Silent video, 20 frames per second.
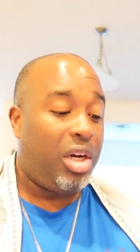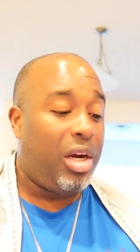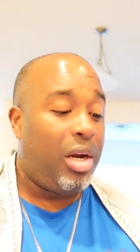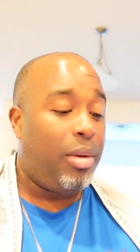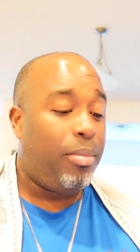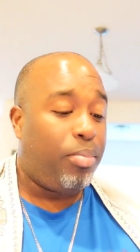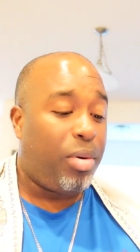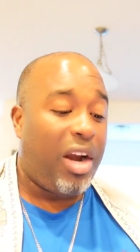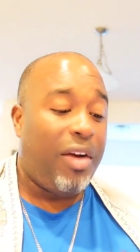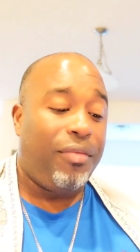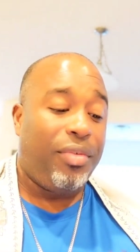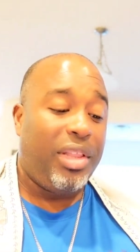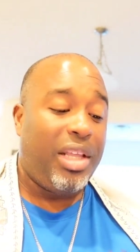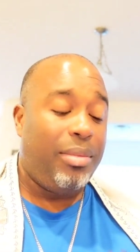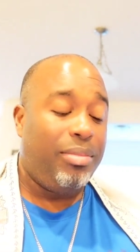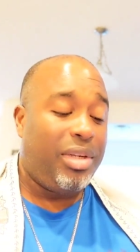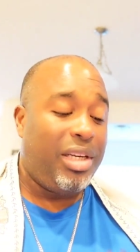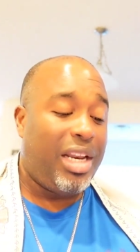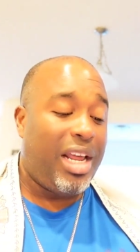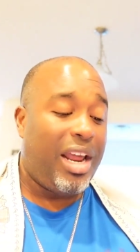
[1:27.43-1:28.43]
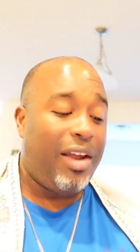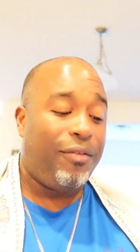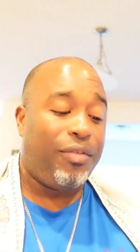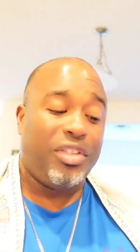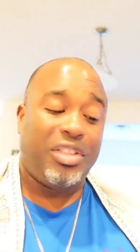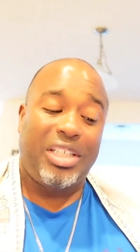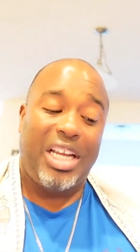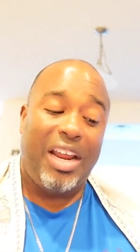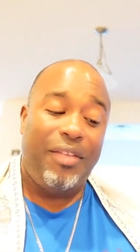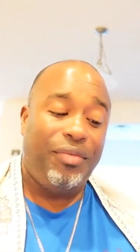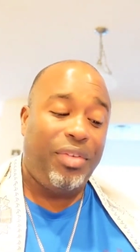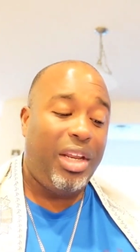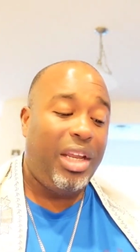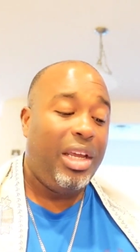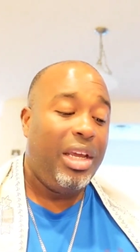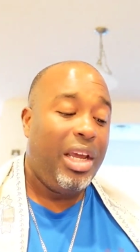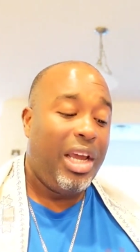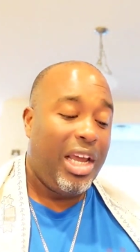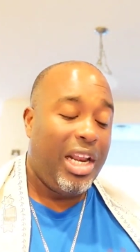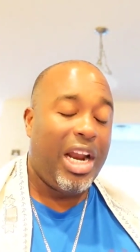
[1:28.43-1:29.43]
Um, pray for them today for safety,
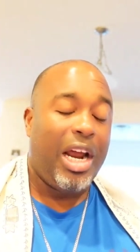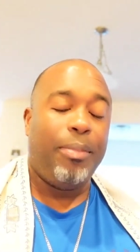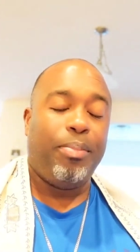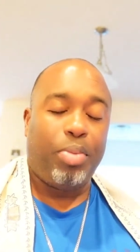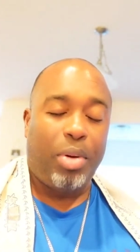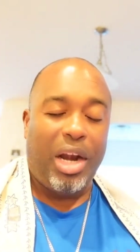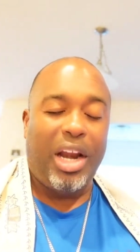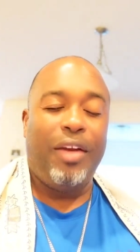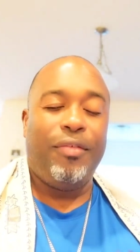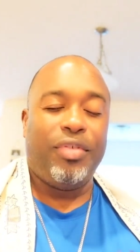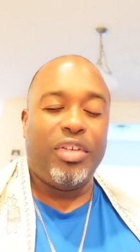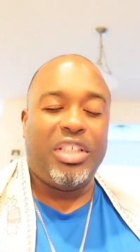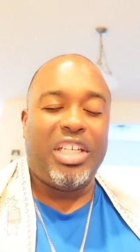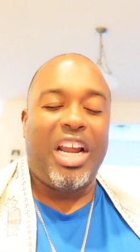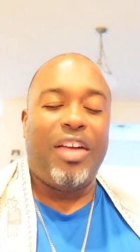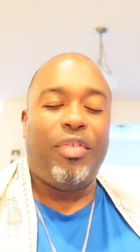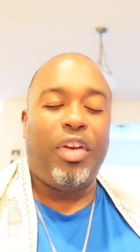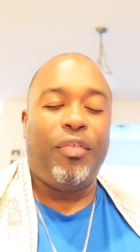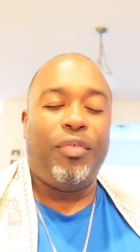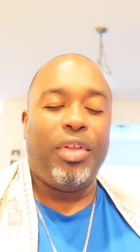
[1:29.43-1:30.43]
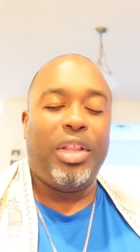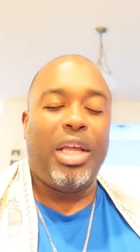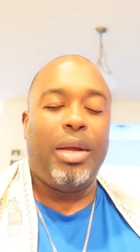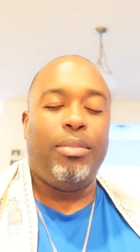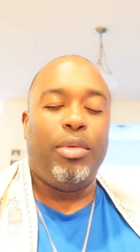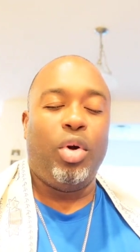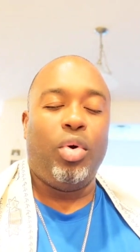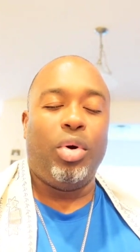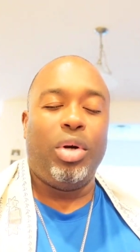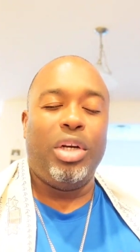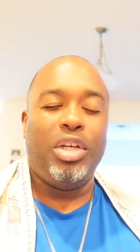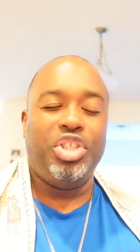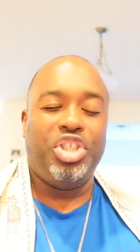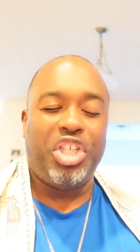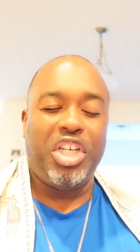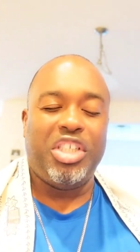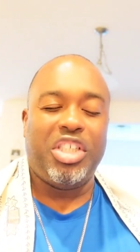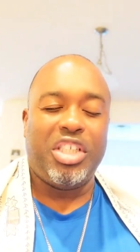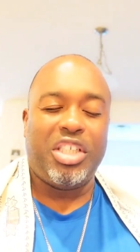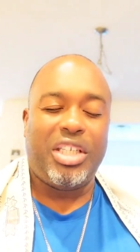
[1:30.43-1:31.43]
and I pray for safety for them, Lord, in
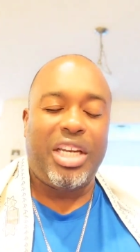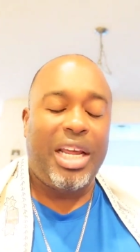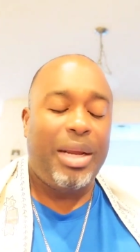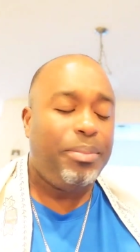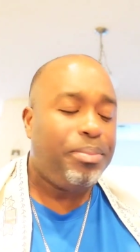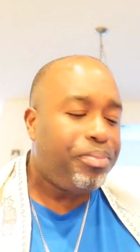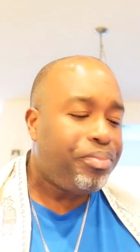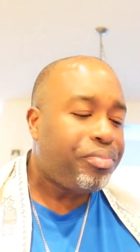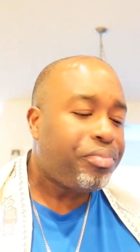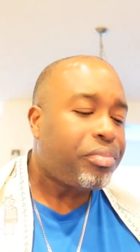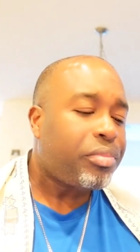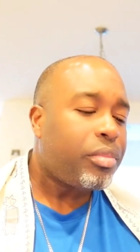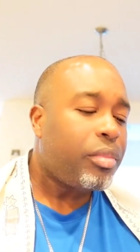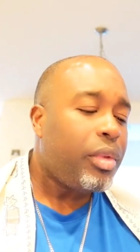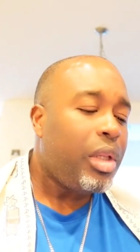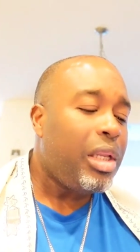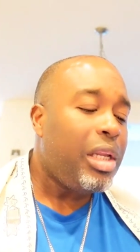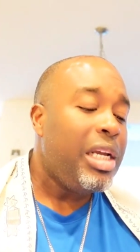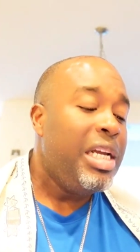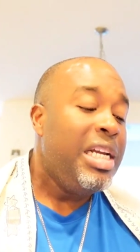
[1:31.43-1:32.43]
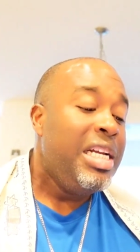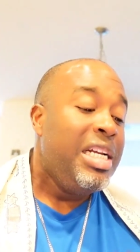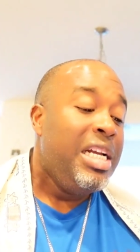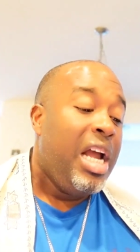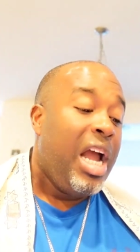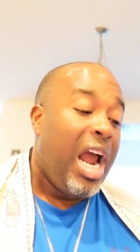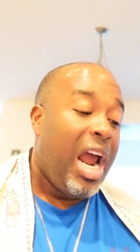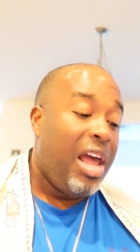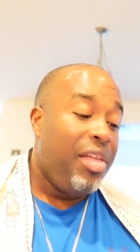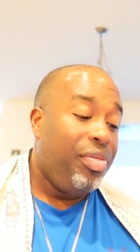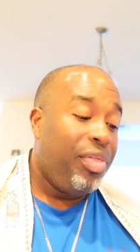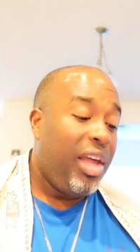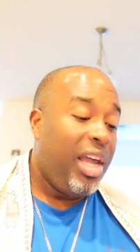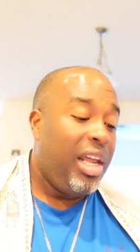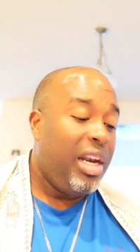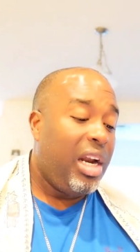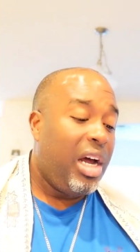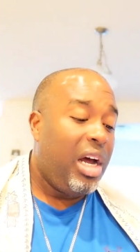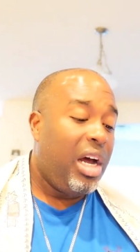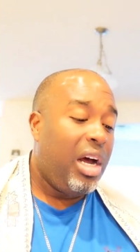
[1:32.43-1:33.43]
Jesus' name. And
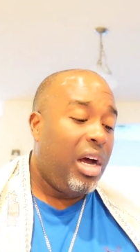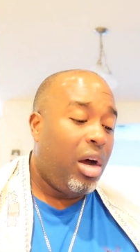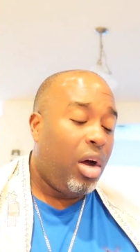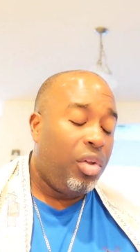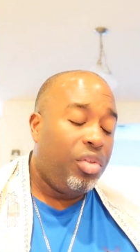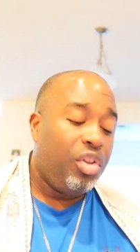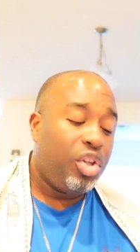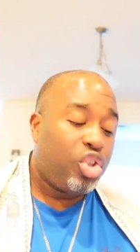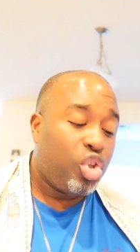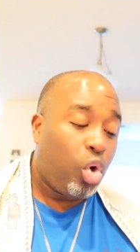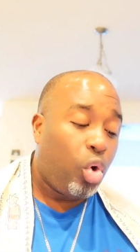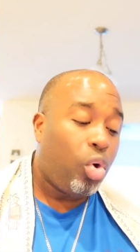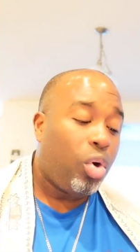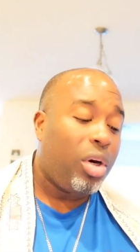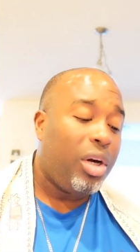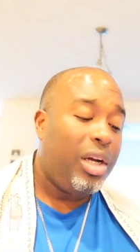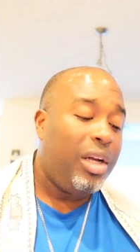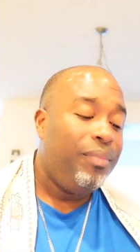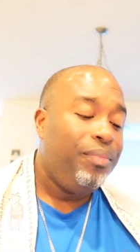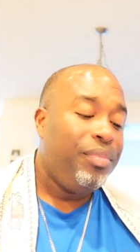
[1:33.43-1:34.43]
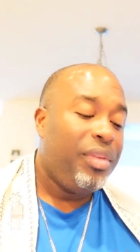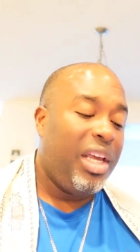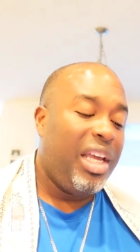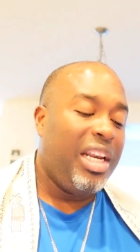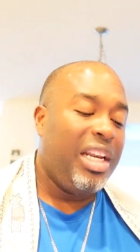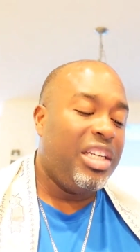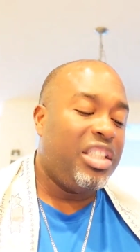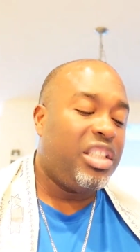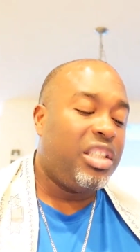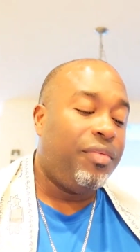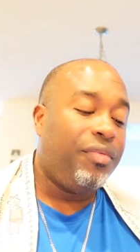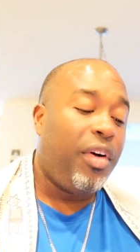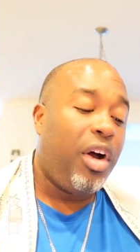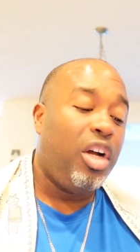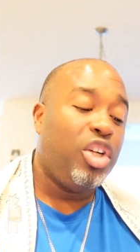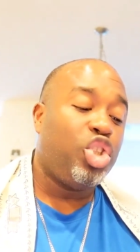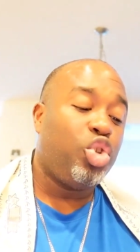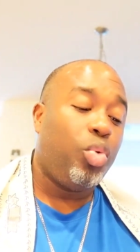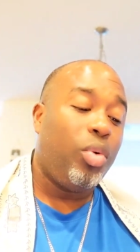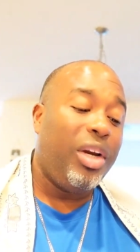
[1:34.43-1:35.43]
then uh, on the Torah, it is
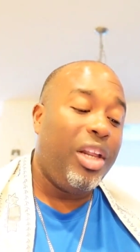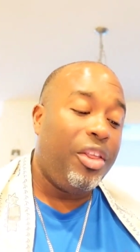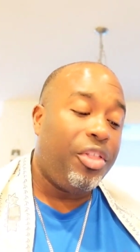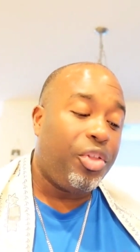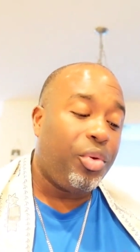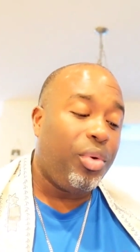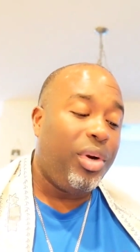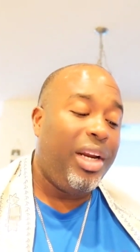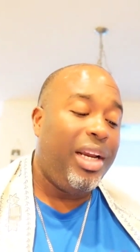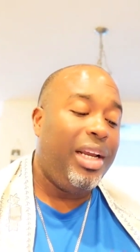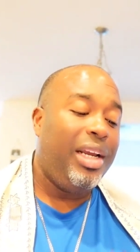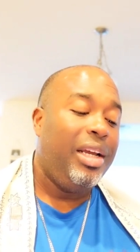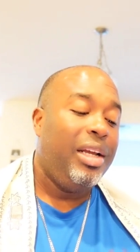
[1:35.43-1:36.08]
Sivan 23.